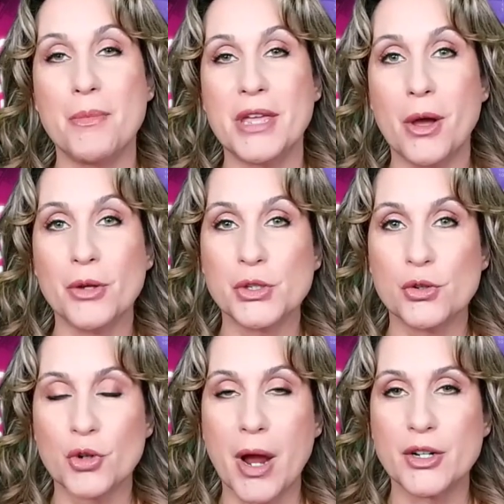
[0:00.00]
He
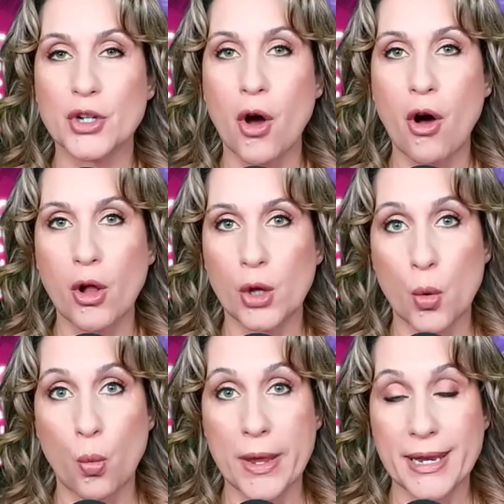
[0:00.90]
also tried to call
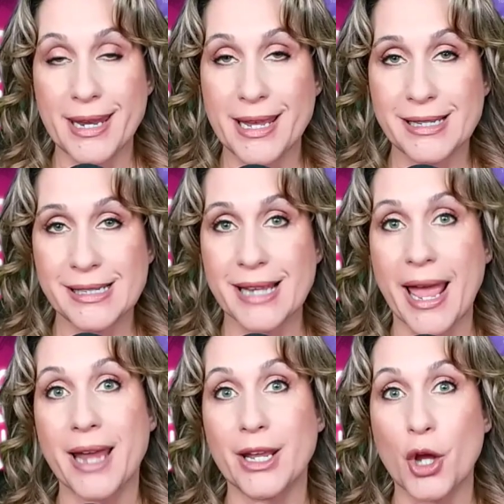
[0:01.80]
a witness,
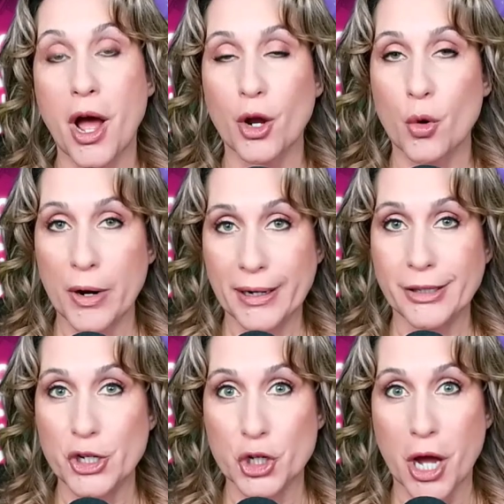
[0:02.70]
and it got
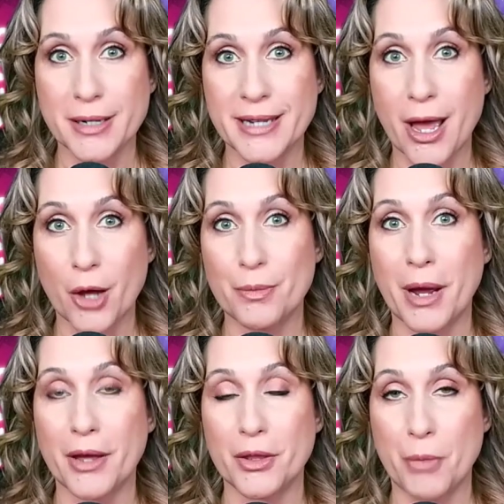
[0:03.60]
quickly shot down
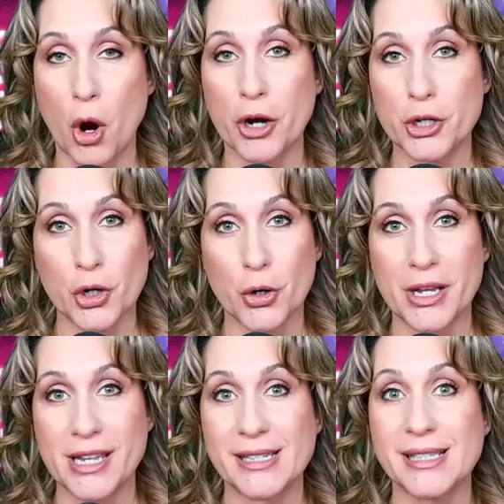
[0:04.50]
by the bar
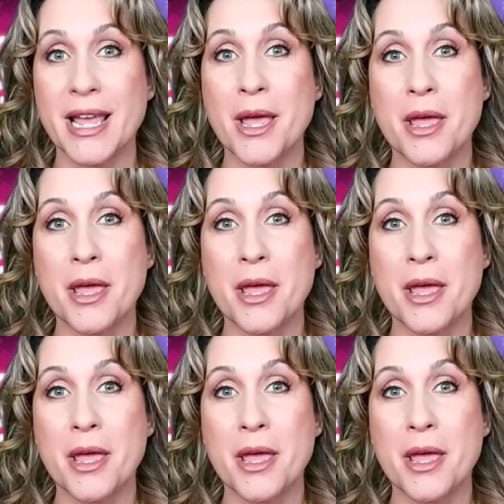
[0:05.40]
attorneys.